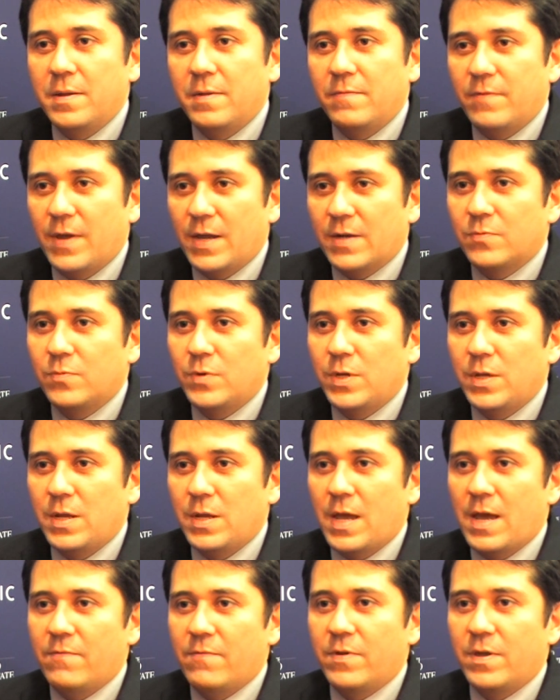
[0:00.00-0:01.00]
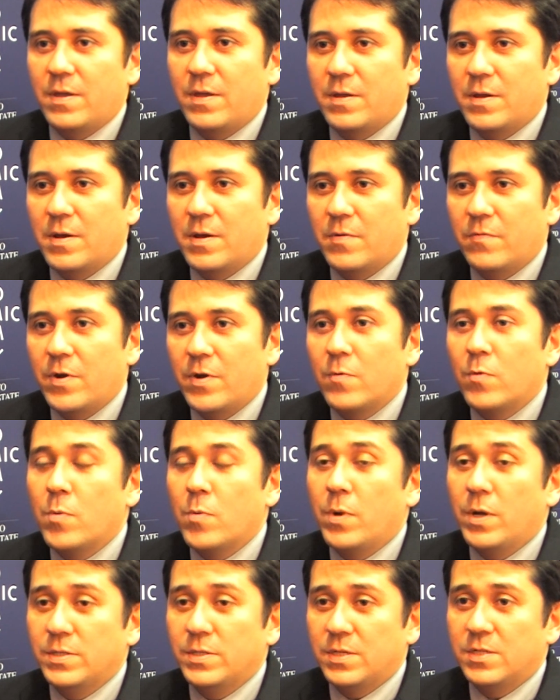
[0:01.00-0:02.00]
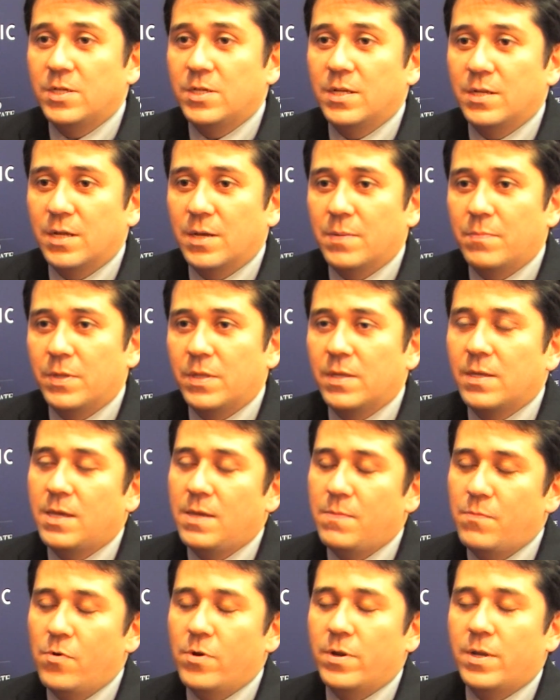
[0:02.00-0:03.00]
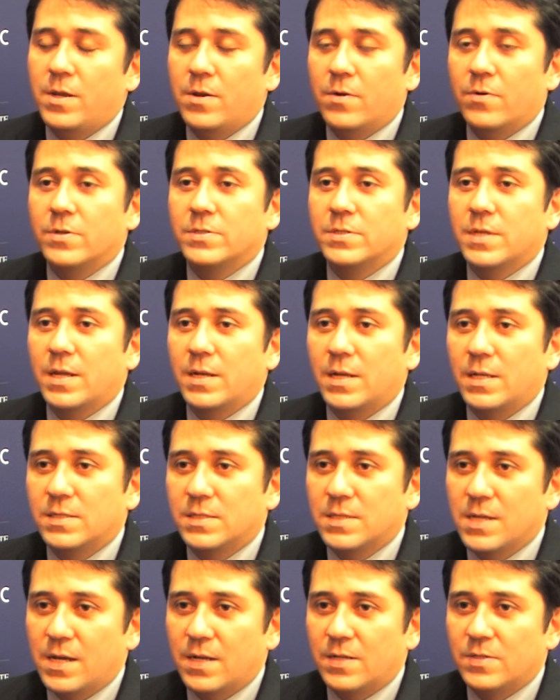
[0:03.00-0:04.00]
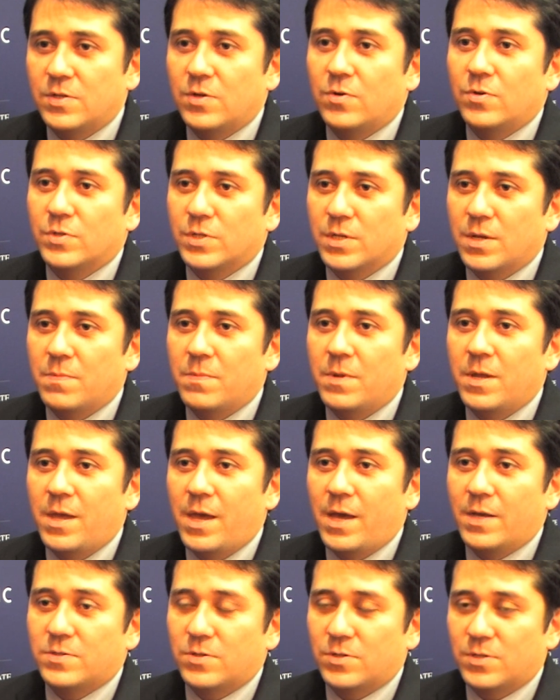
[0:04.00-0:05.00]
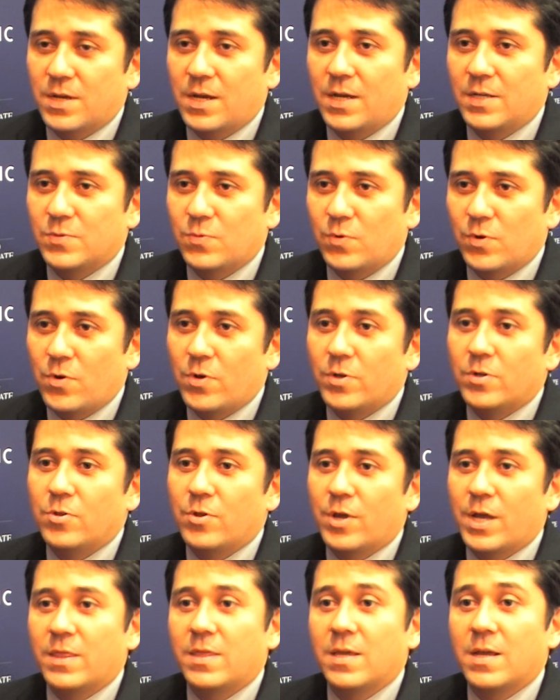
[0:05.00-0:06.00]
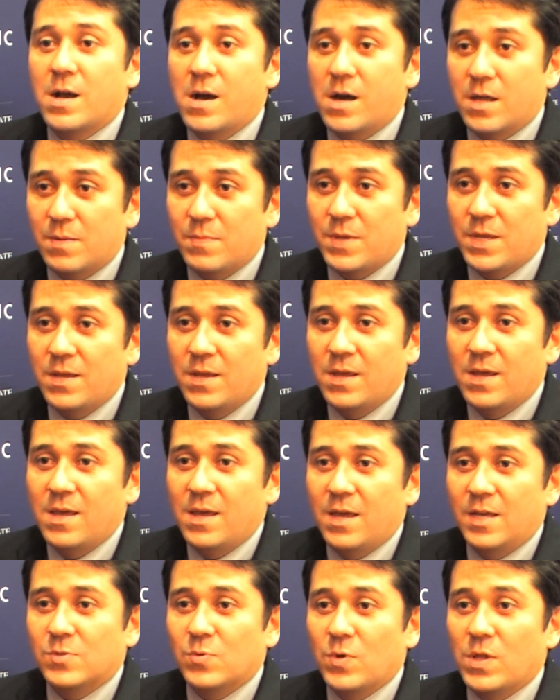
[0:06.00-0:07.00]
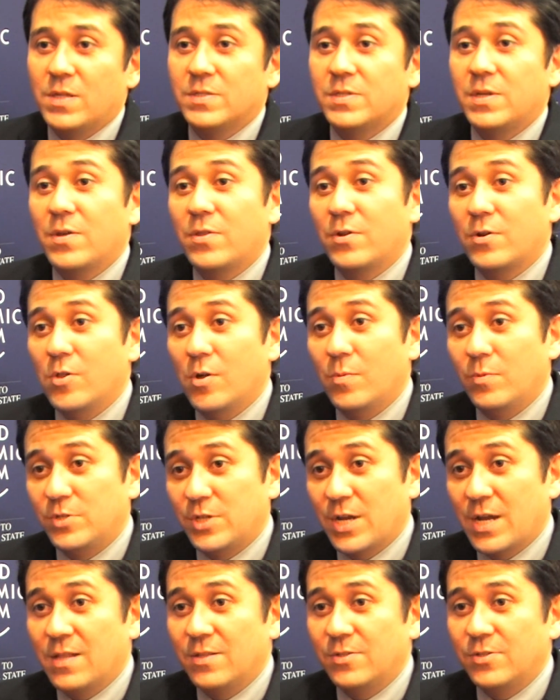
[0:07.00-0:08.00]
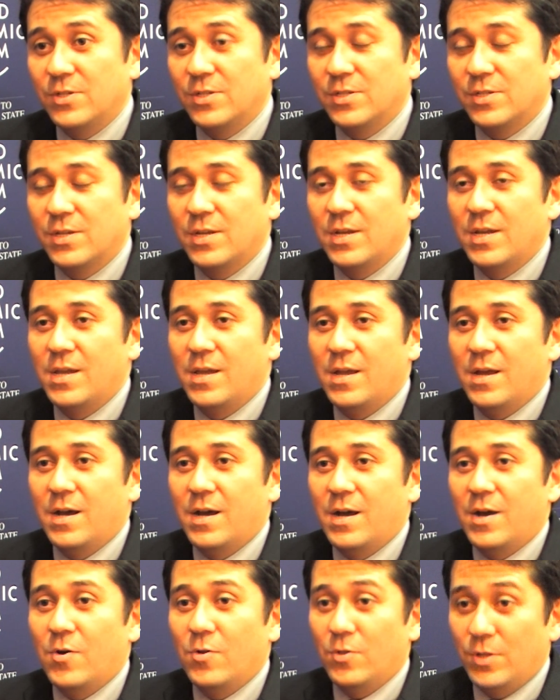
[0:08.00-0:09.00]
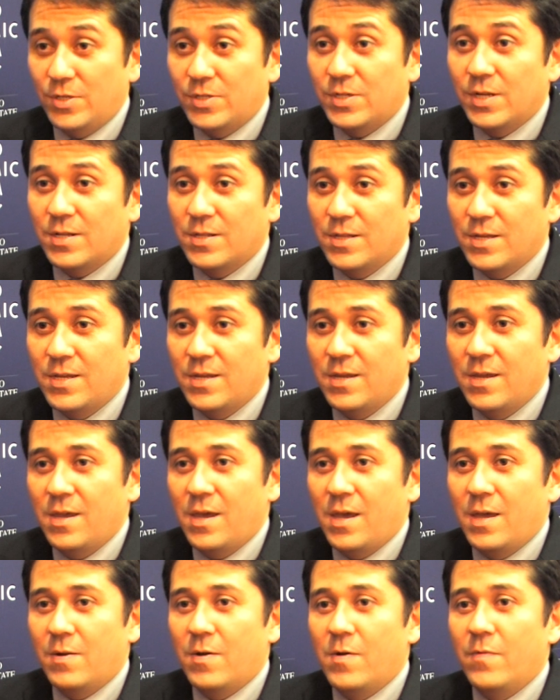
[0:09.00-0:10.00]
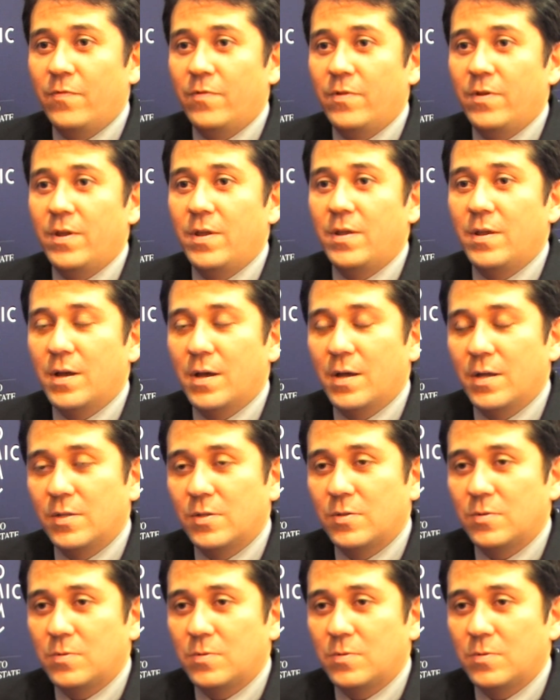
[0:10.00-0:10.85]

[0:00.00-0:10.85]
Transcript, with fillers: In fact, we have a very robust agenda, but the key point here is that it's not a zero-sum exercise. We're going to look at the economy as well as the other global challenges holistically, and hopefully